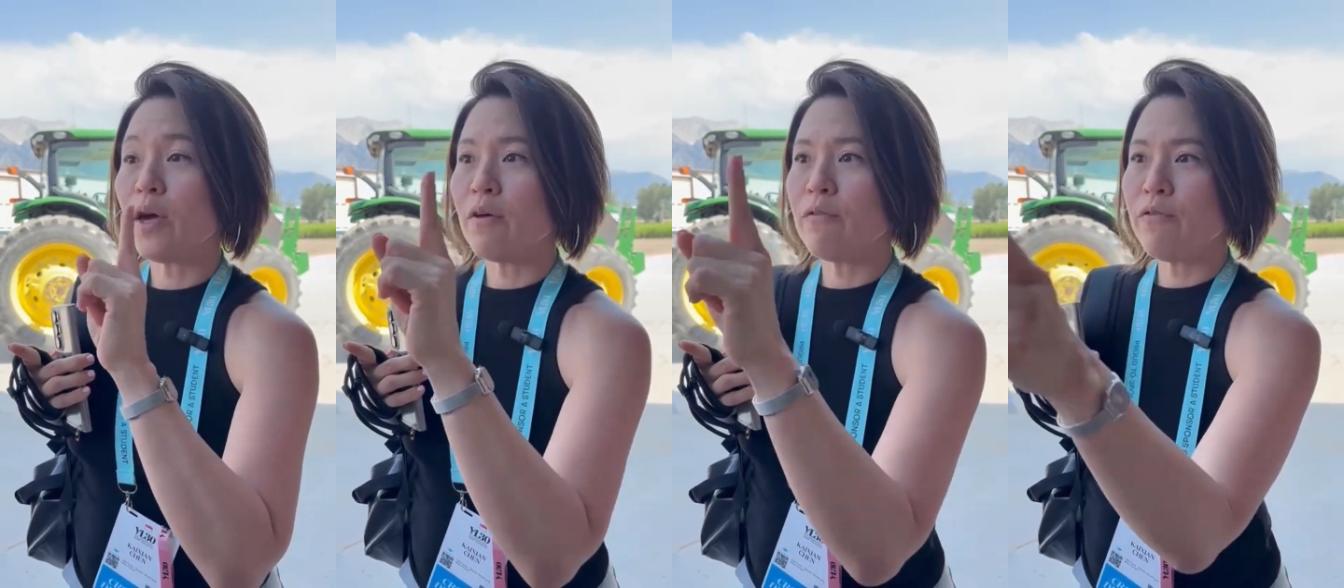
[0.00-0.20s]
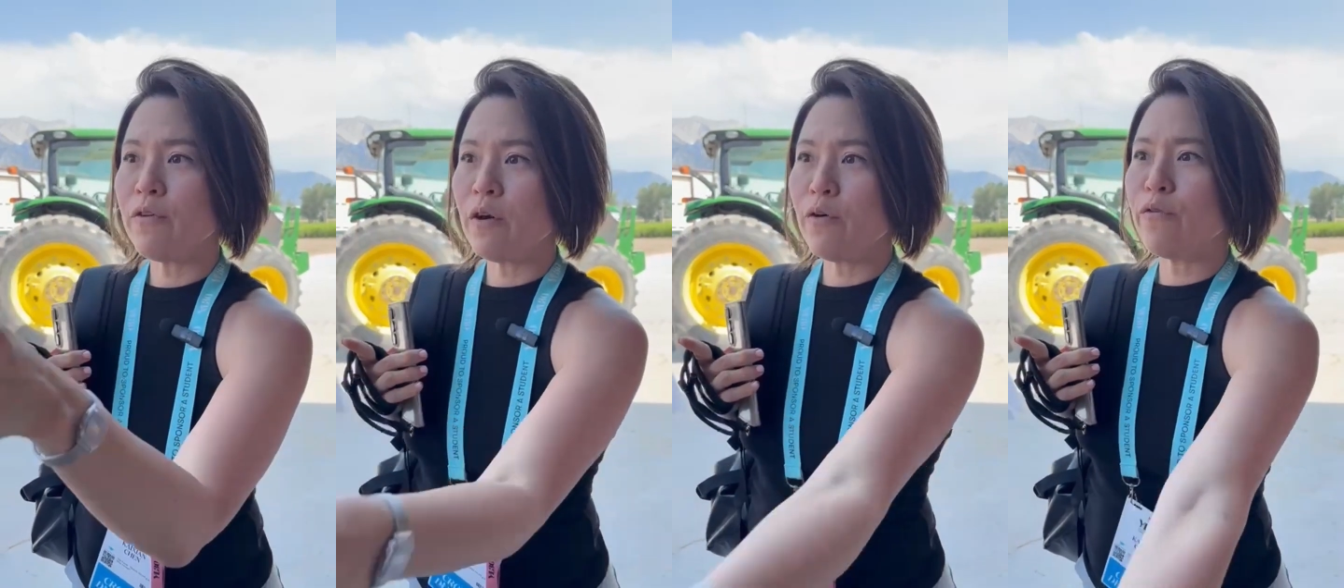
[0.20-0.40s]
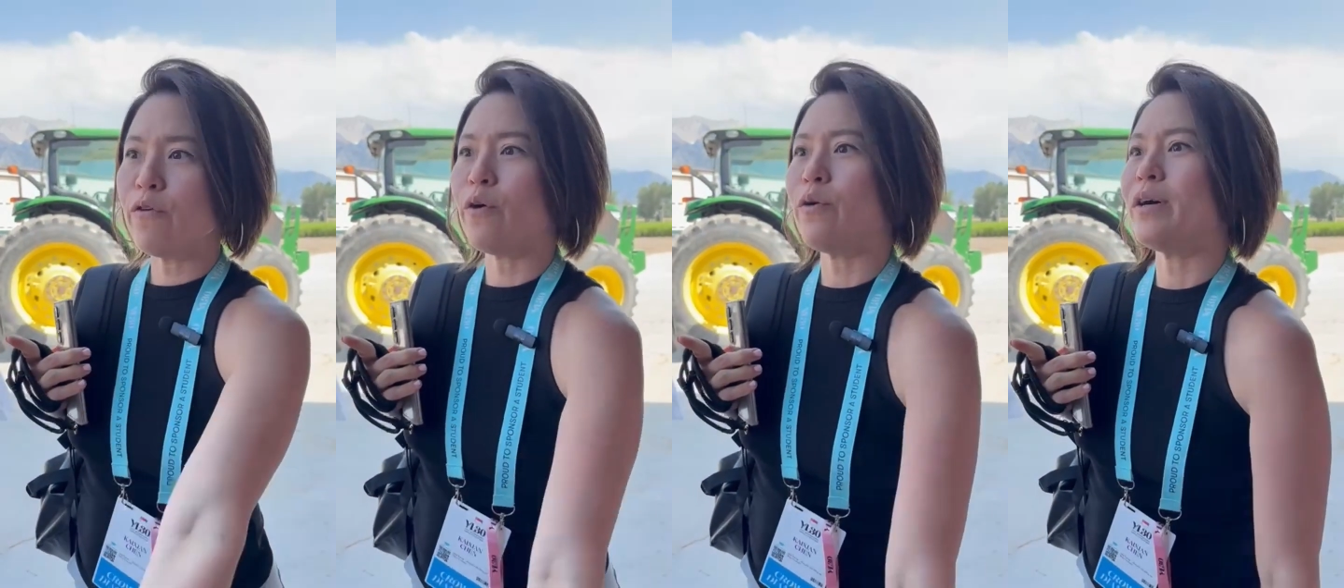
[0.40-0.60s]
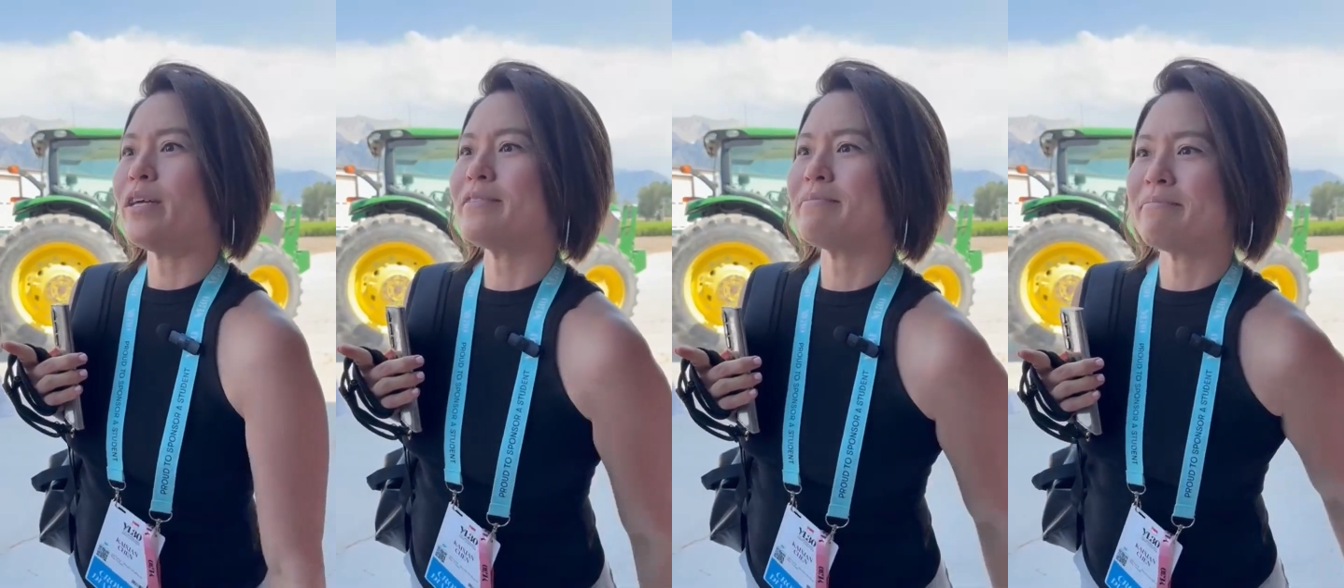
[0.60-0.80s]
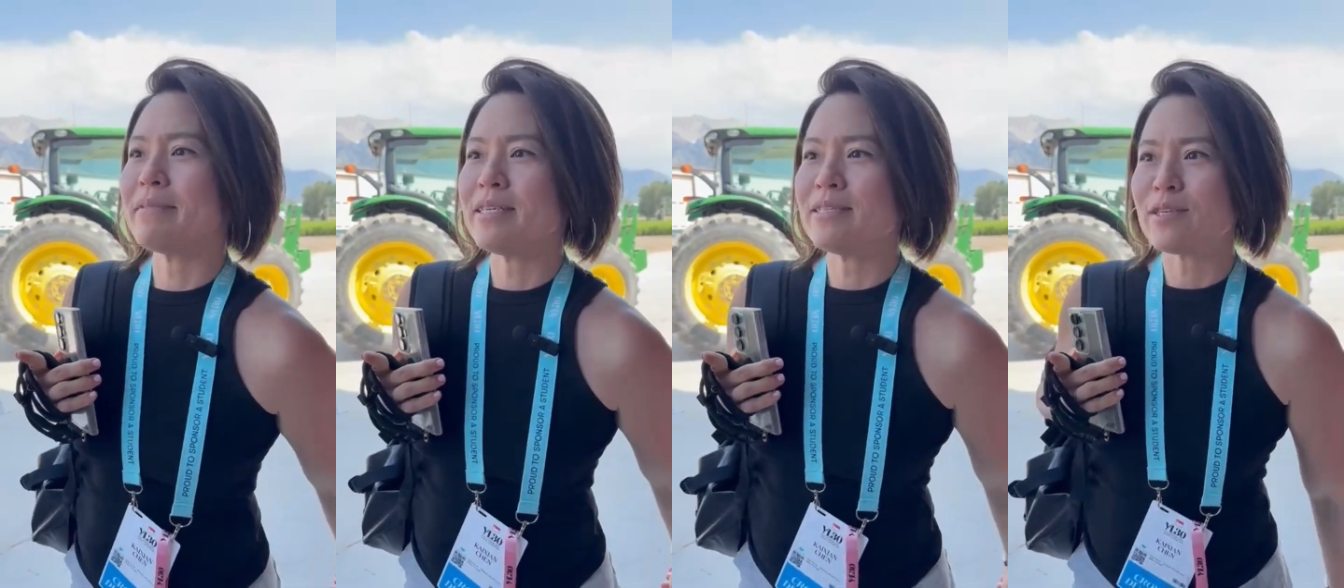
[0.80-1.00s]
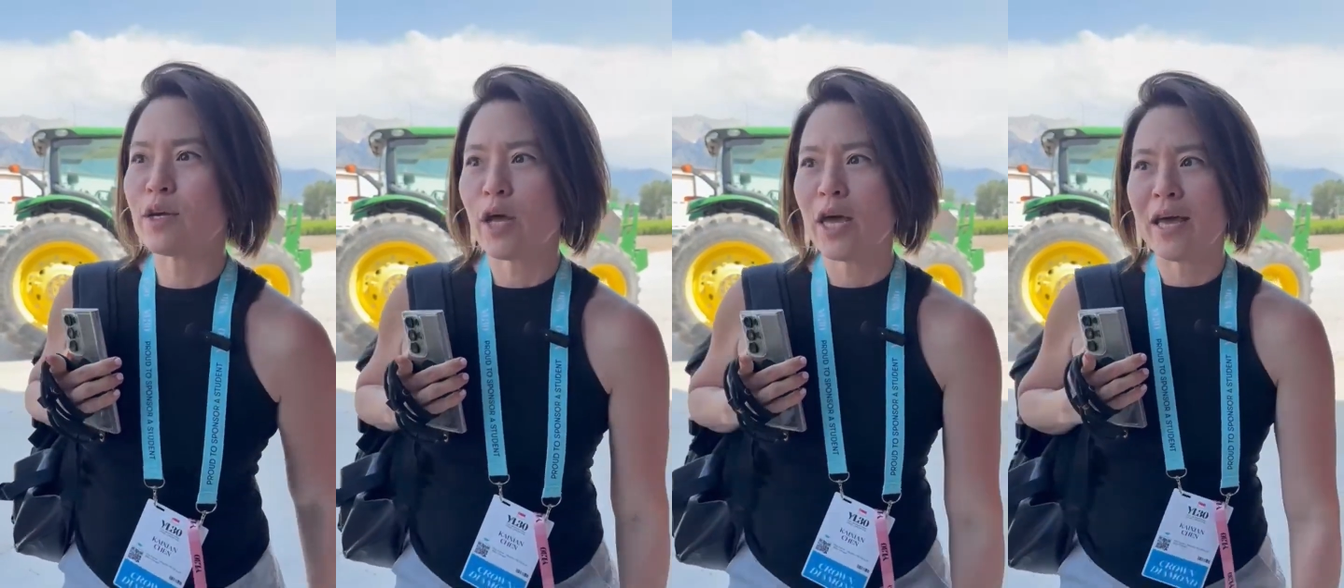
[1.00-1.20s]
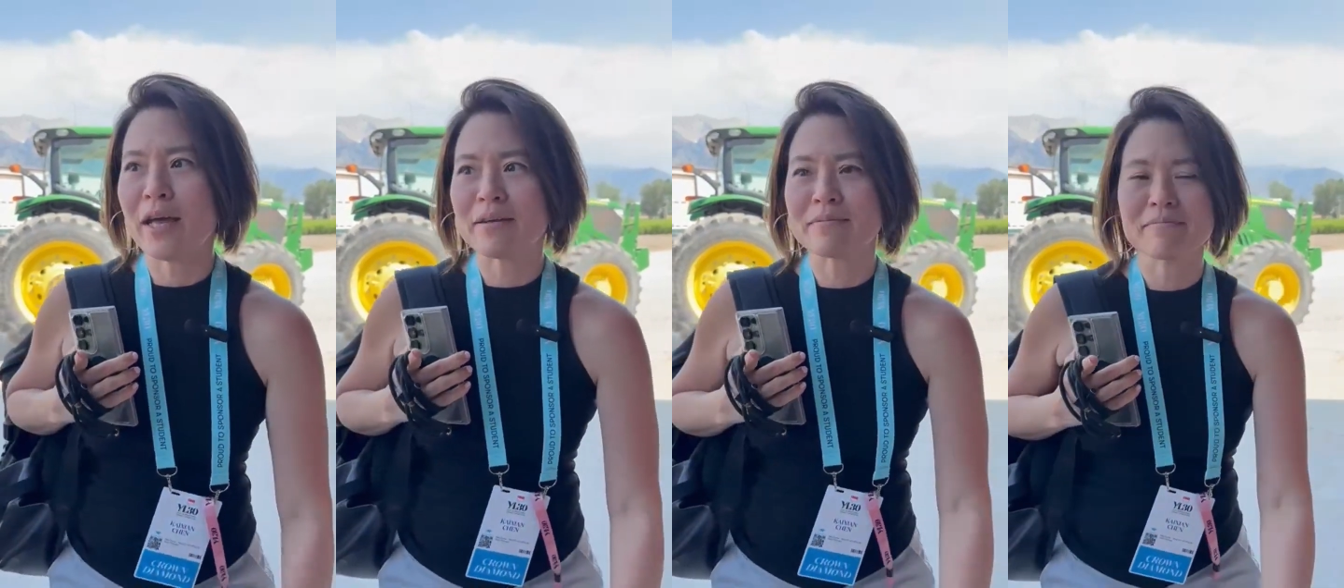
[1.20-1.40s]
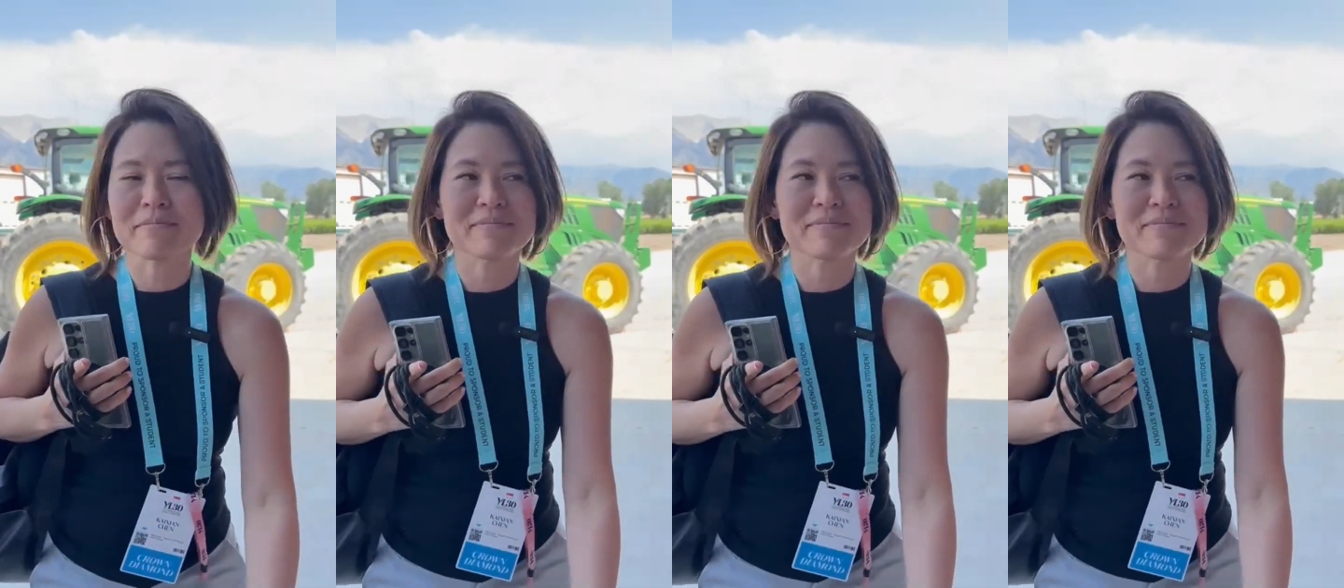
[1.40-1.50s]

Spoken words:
can fail forward. It's okay.